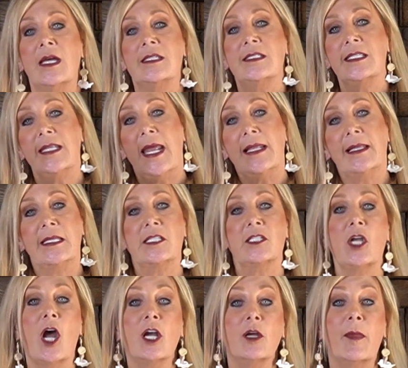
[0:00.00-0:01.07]
Today, let's
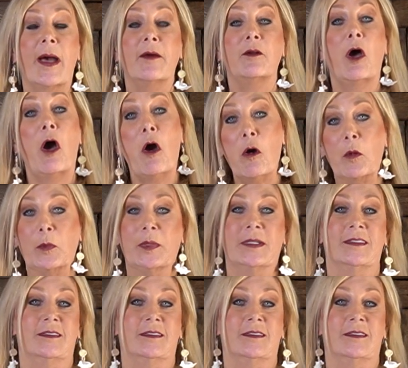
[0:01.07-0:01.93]
talk about hope,